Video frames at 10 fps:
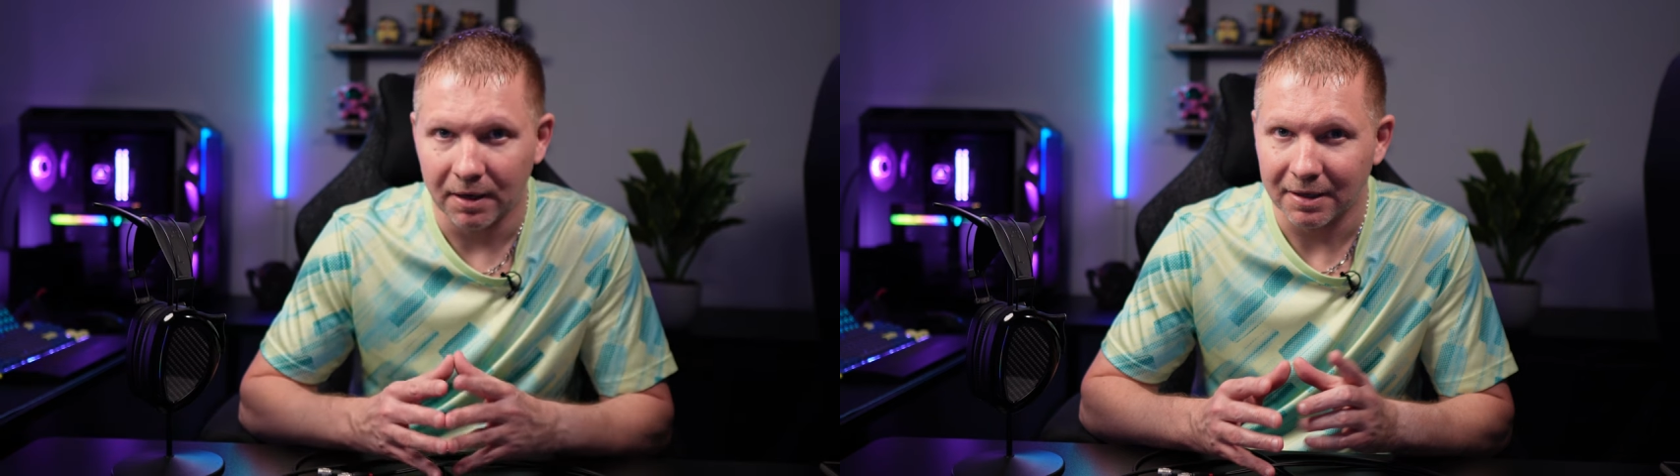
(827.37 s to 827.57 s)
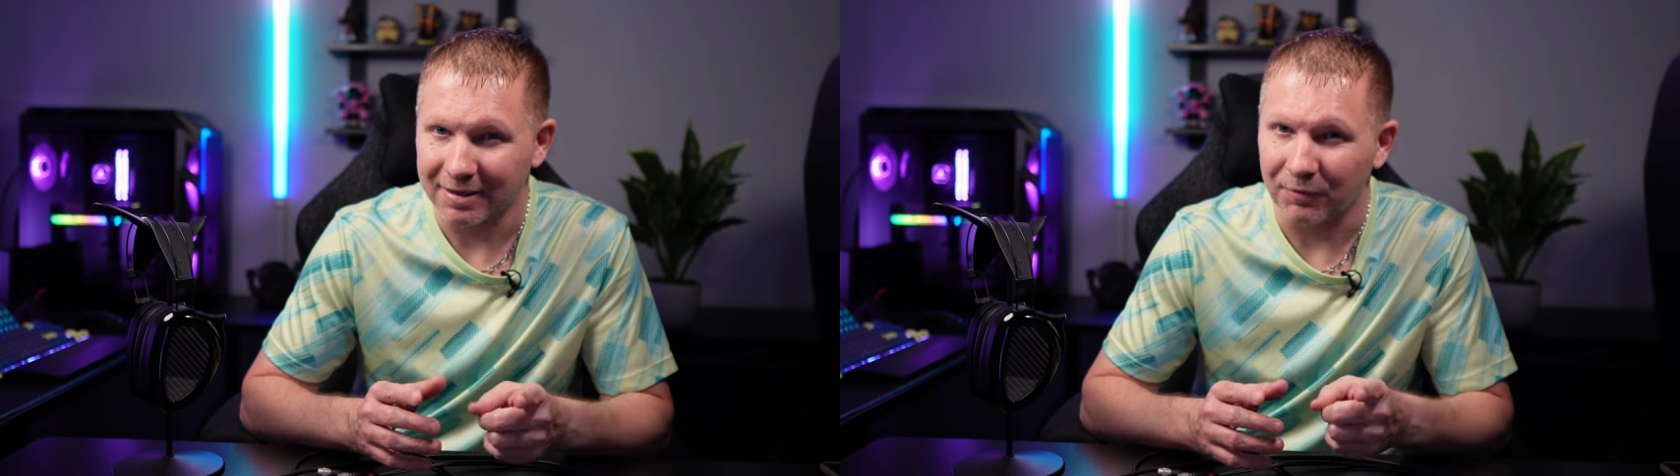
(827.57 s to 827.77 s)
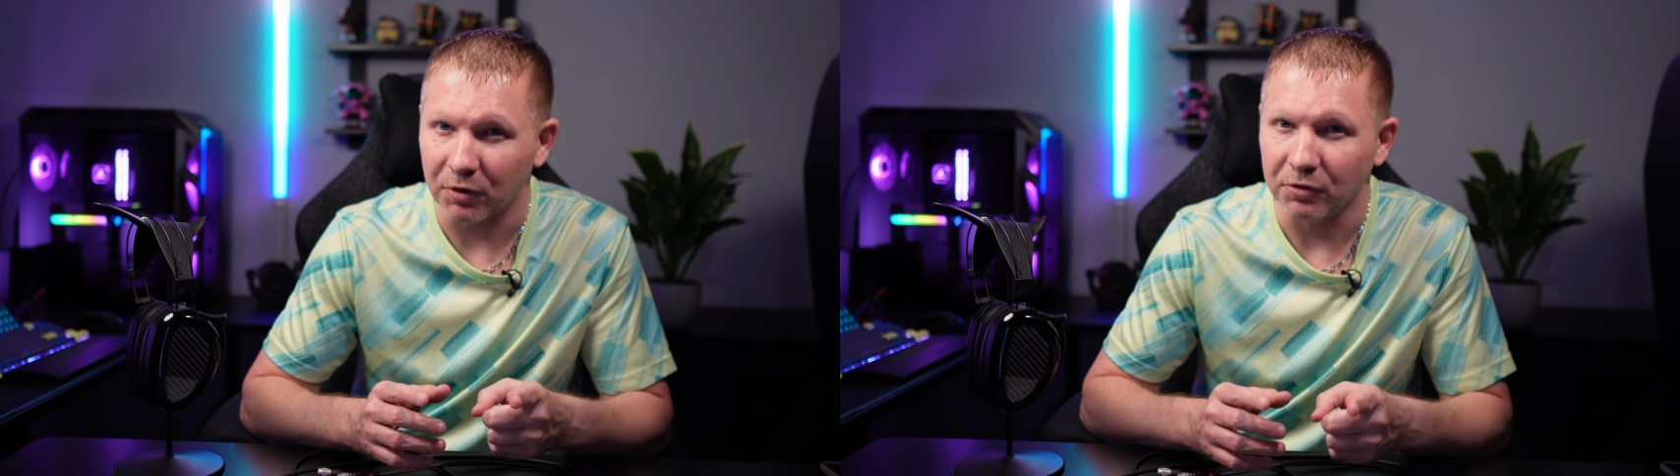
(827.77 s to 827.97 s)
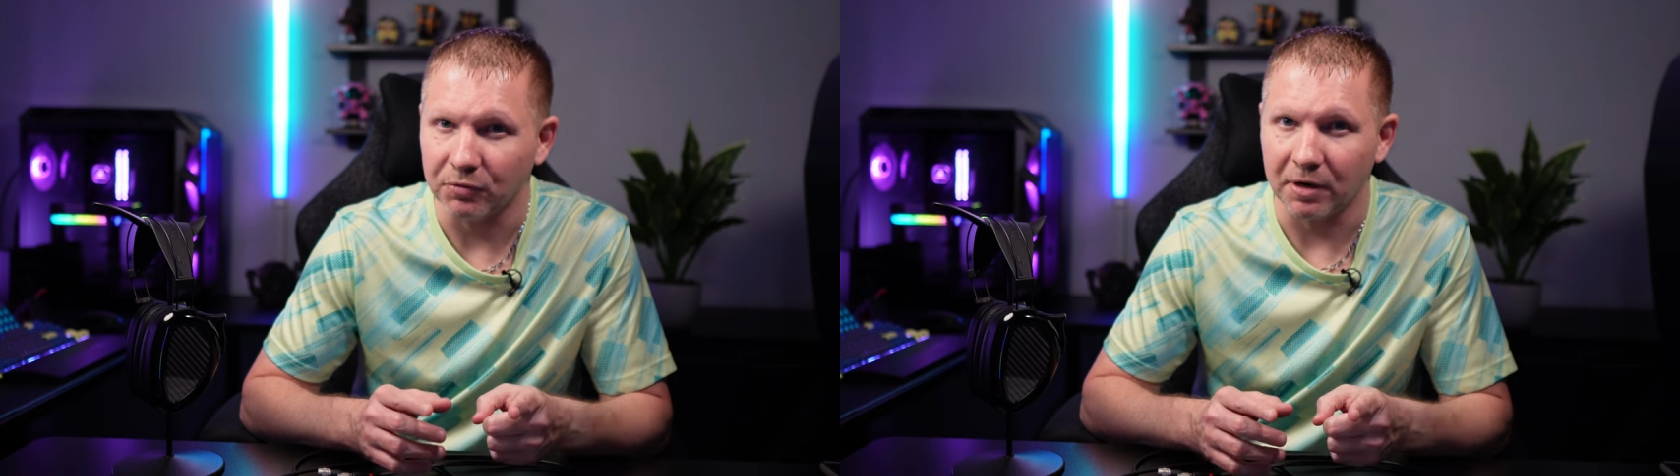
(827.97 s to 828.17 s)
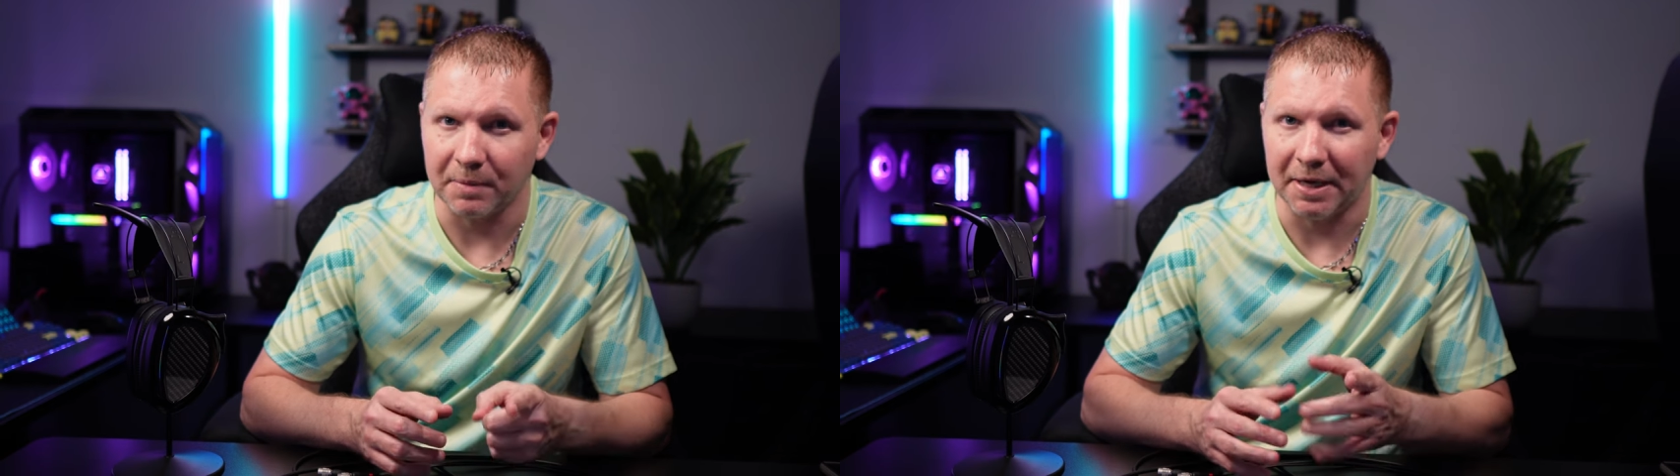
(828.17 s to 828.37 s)
except for Elden
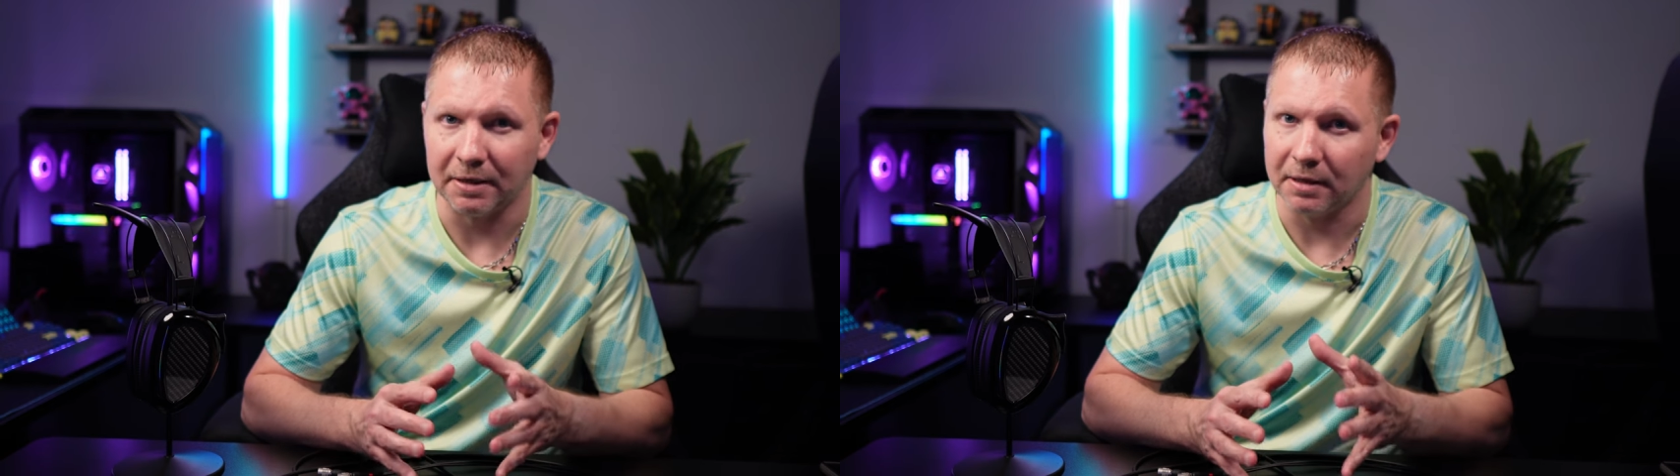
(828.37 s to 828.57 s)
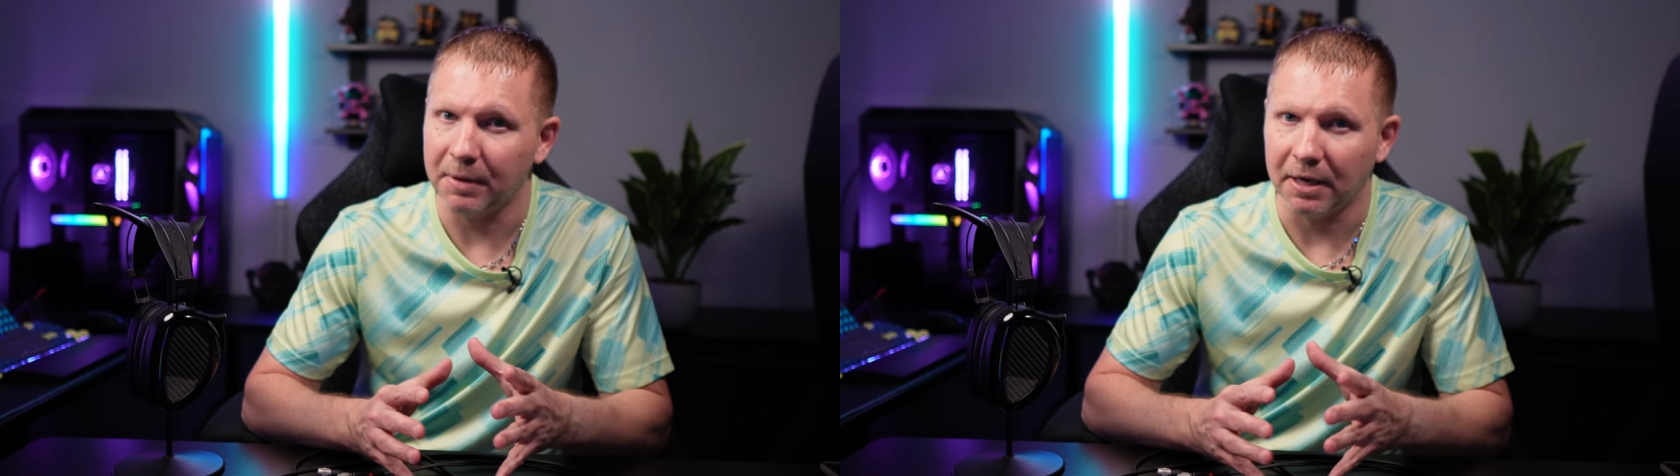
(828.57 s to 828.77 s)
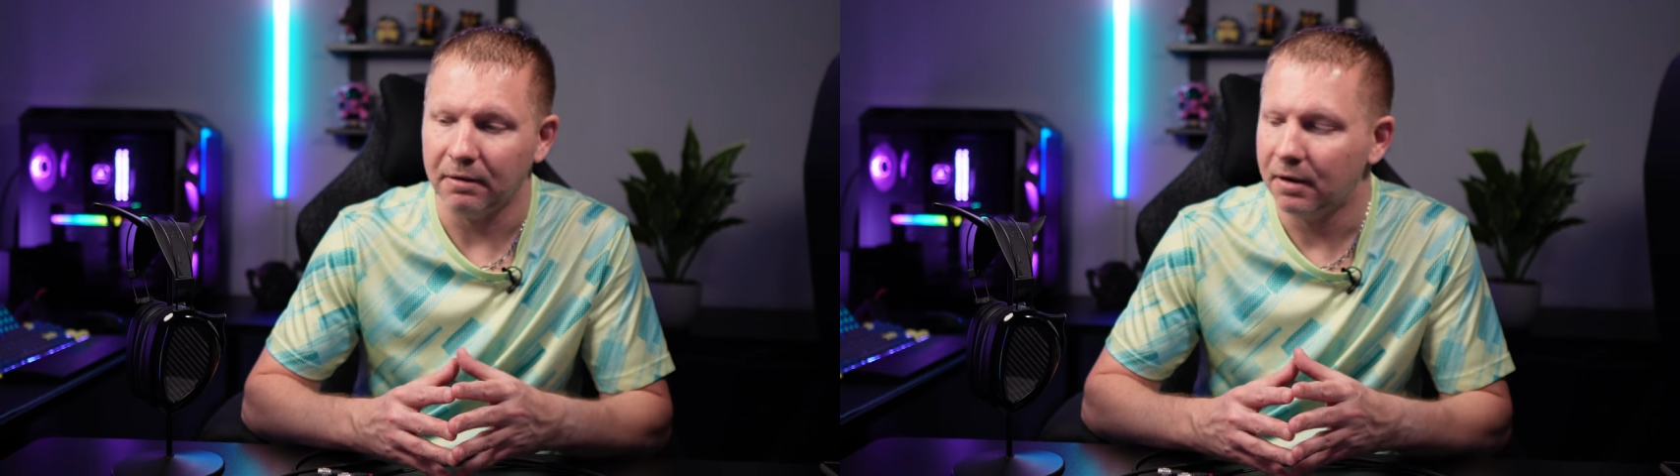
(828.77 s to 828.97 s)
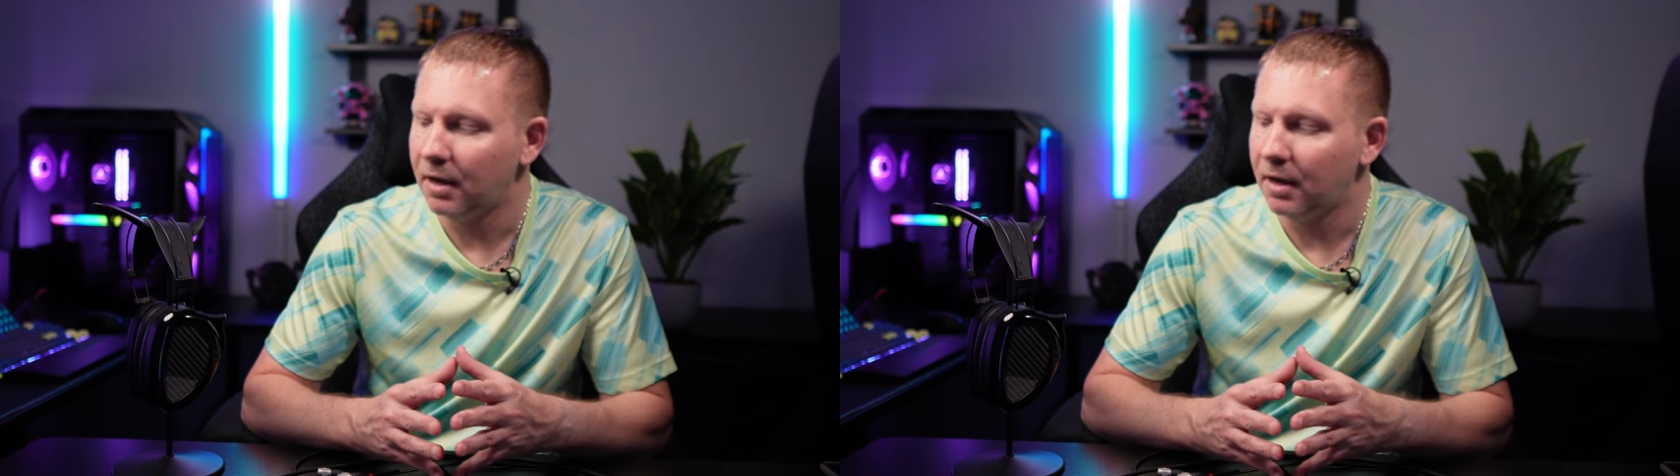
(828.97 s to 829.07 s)
Ring, man, come on.